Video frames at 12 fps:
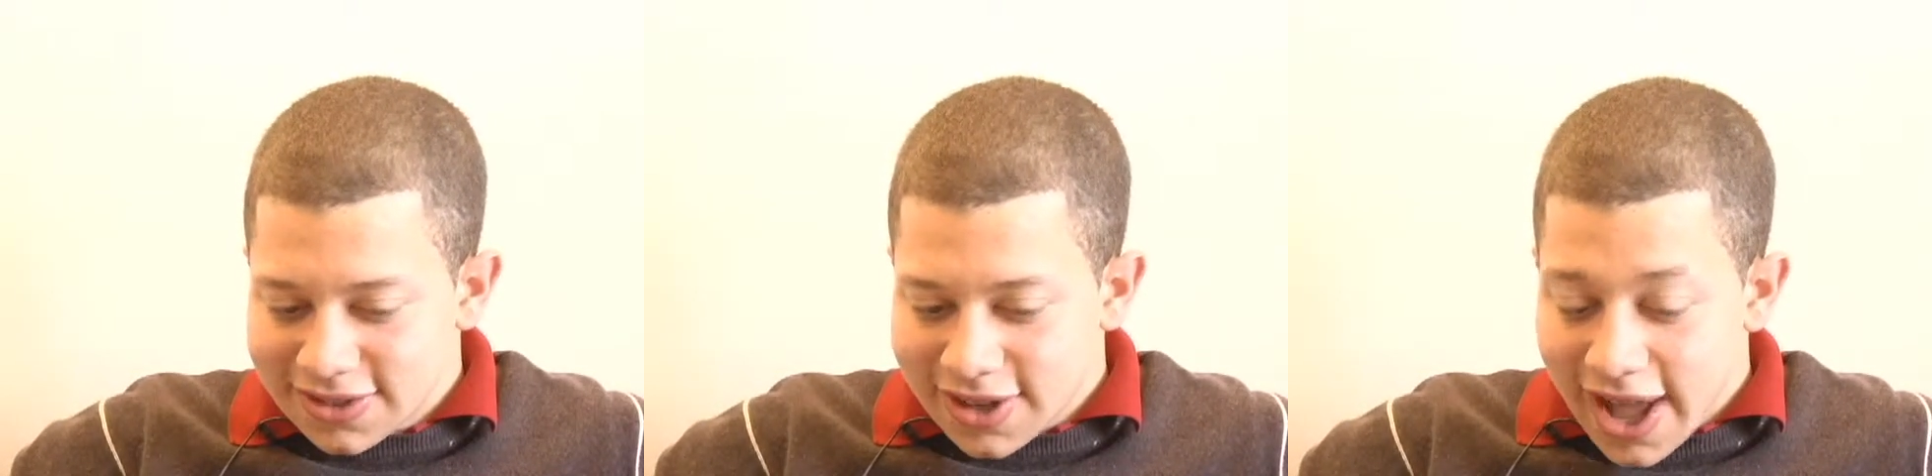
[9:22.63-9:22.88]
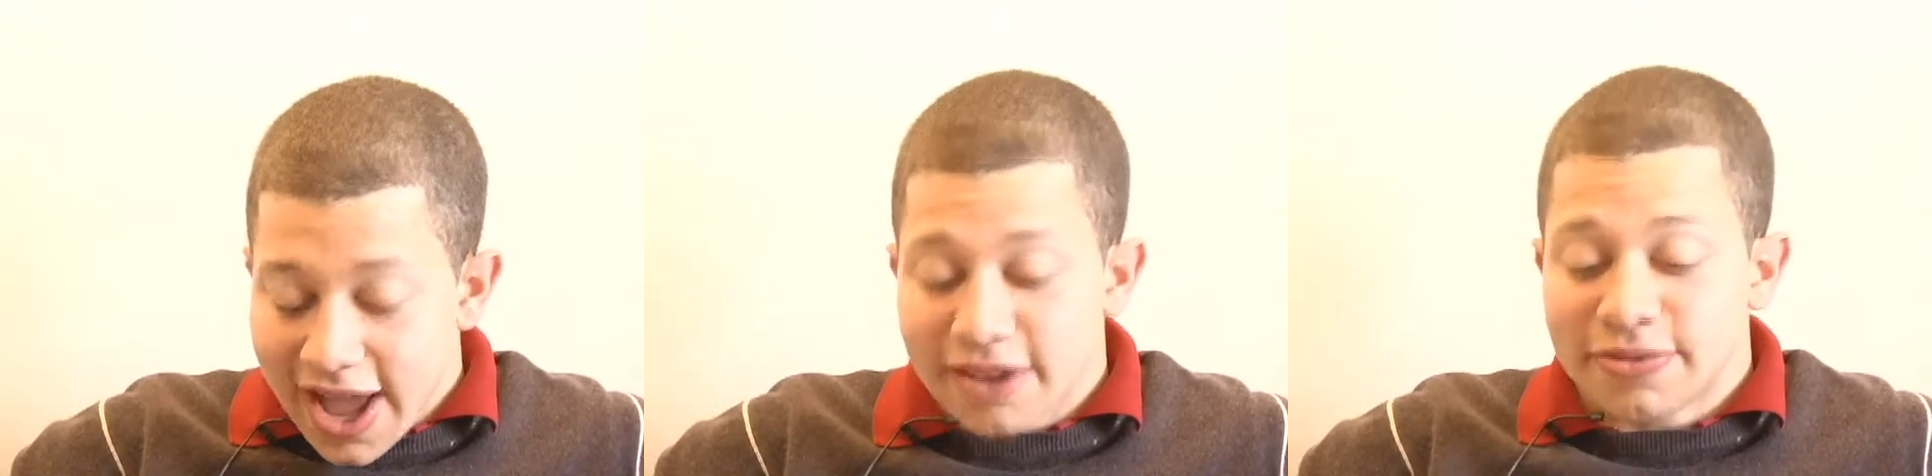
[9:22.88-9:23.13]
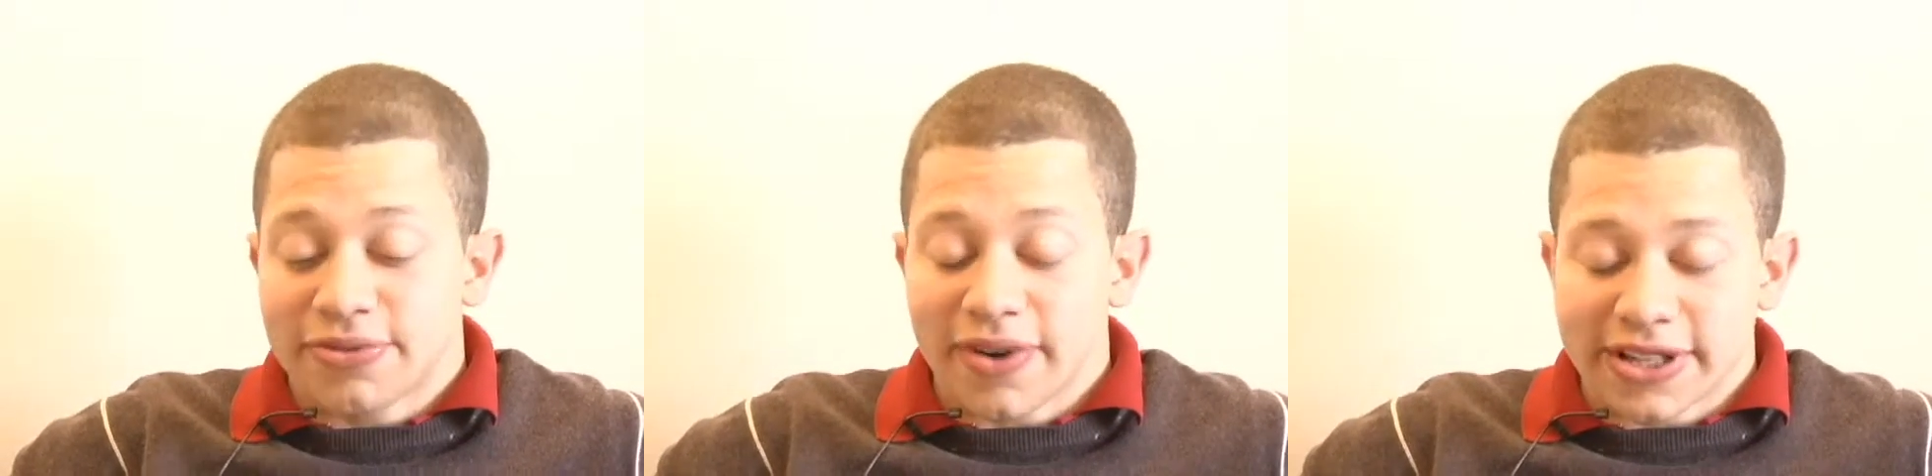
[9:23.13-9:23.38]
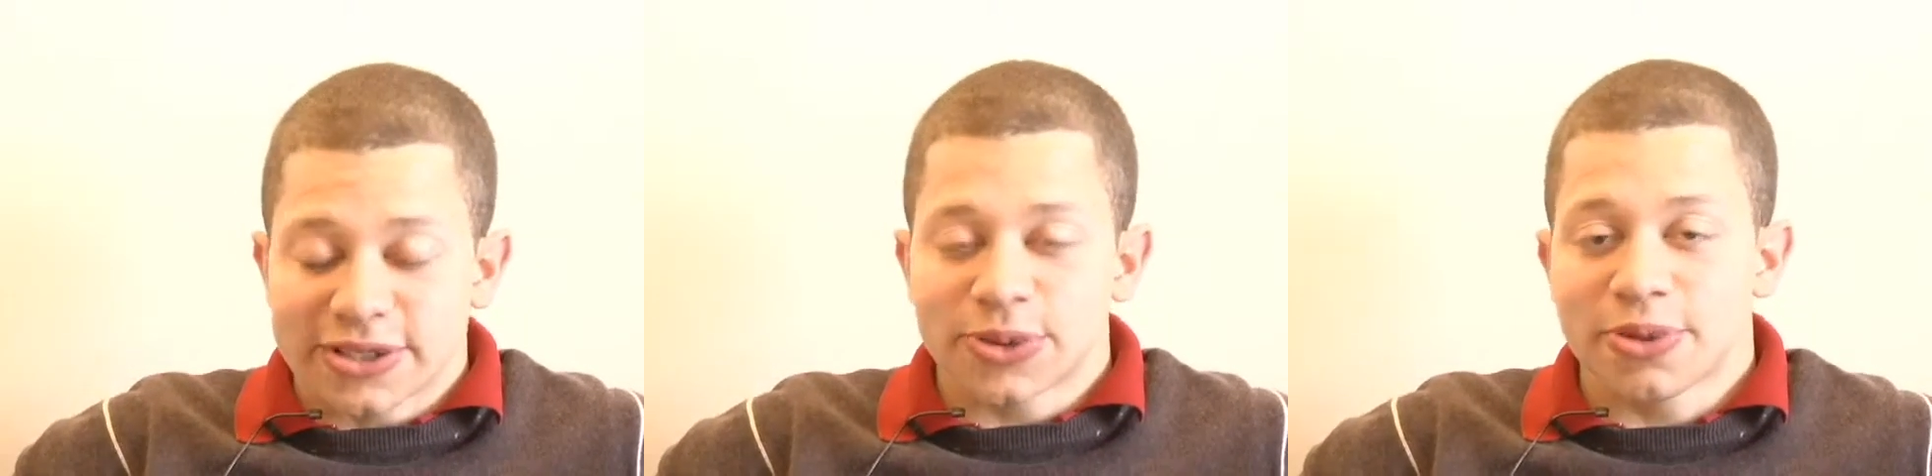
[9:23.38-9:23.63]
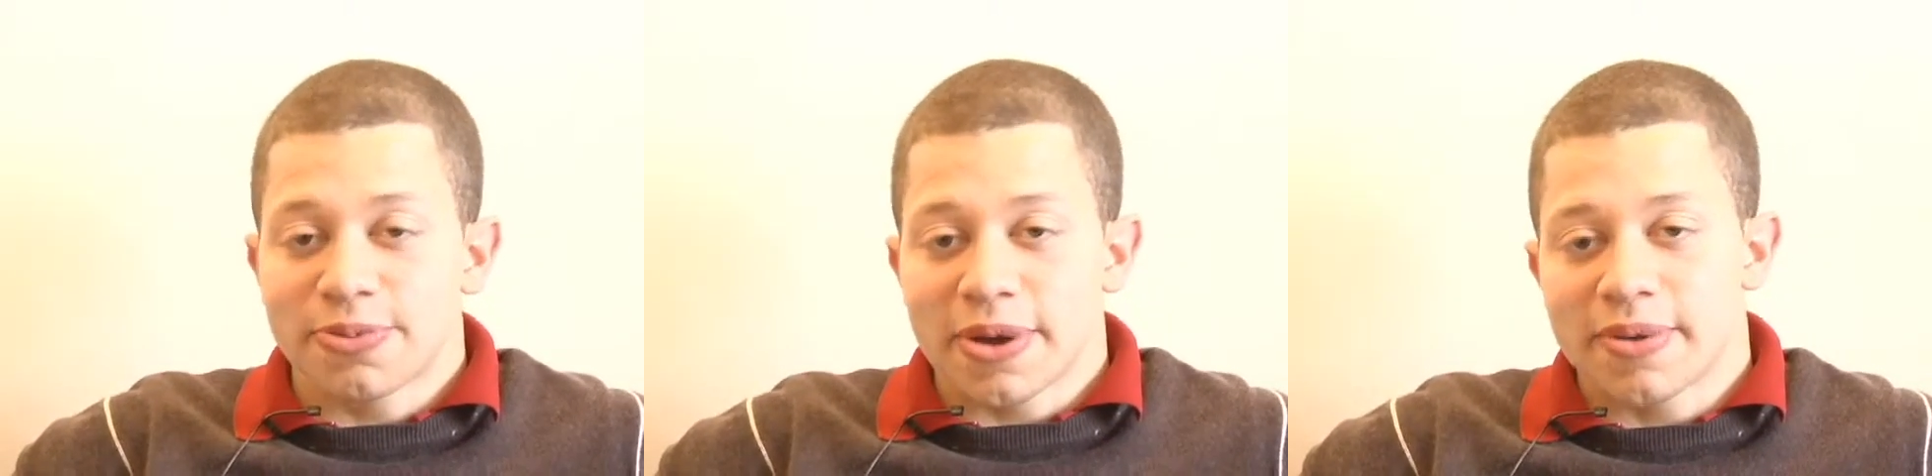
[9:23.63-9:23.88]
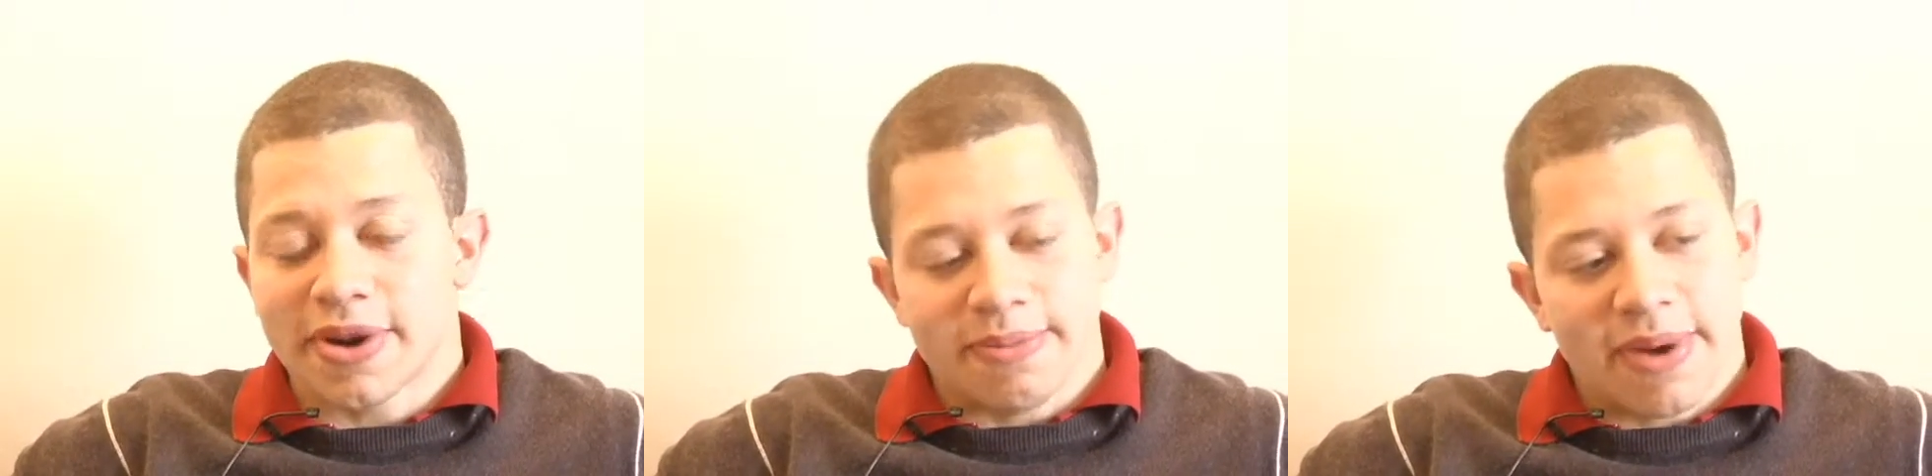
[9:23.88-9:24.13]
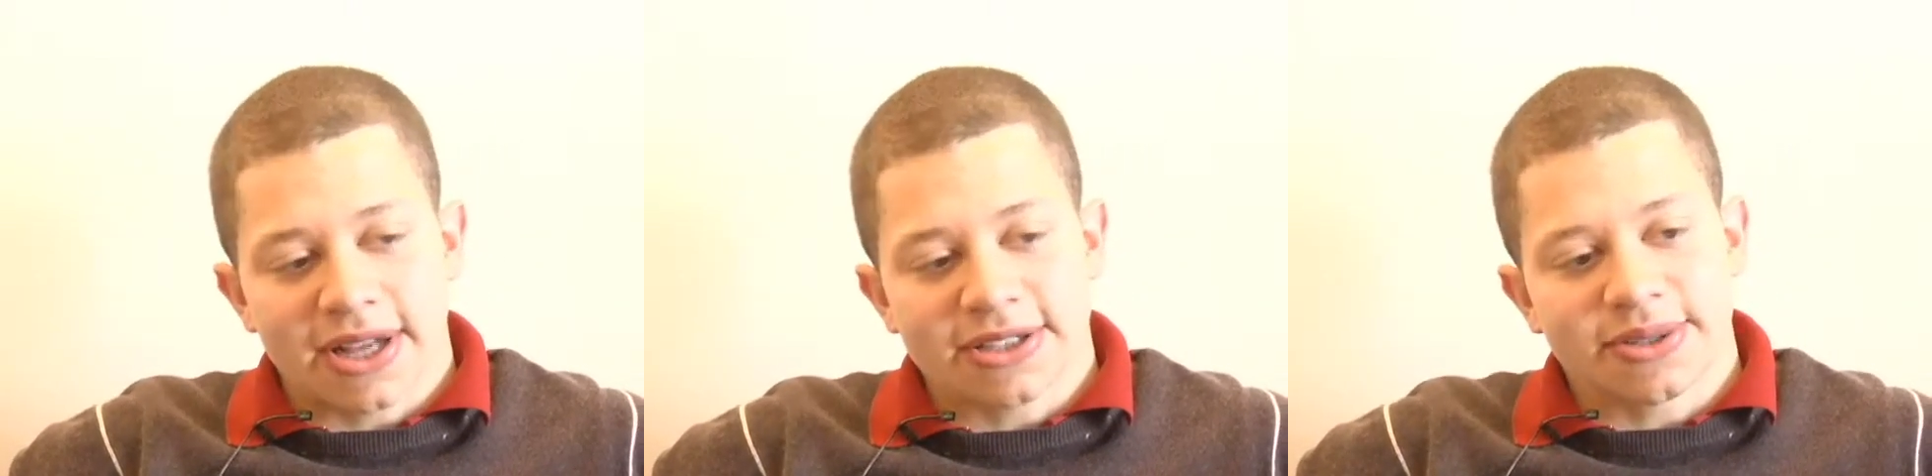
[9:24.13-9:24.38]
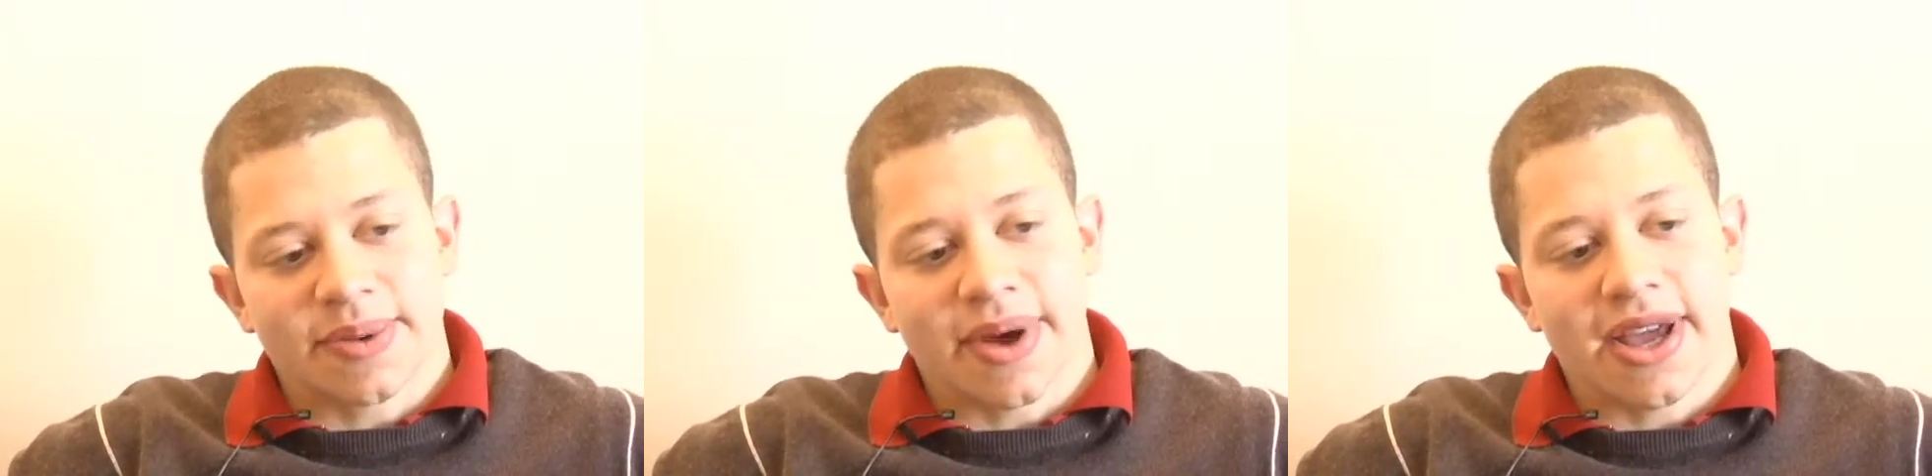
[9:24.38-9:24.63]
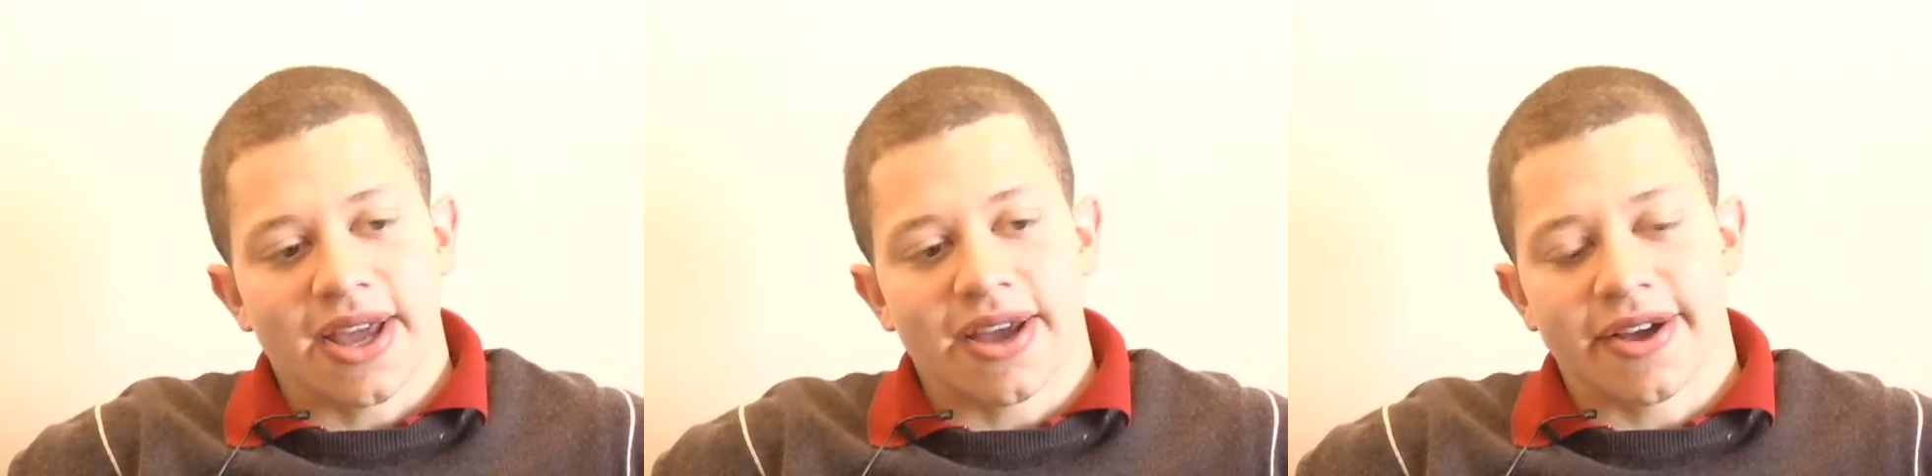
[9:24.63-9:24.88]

I had friends with me when he passed away.